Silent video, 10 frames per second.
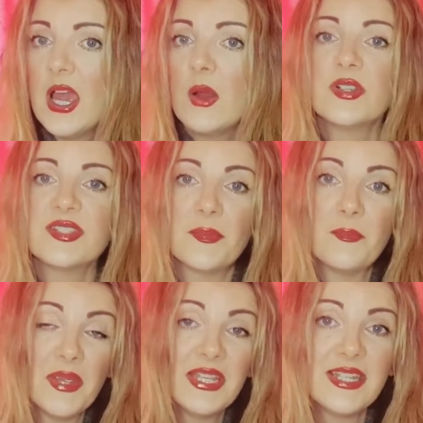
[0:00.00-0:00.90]
were
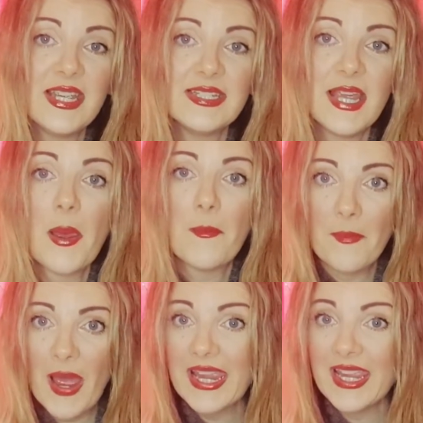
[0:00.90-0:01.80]
submitted
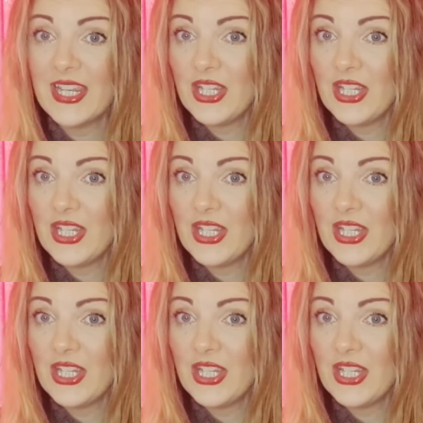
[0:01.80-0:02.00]
by a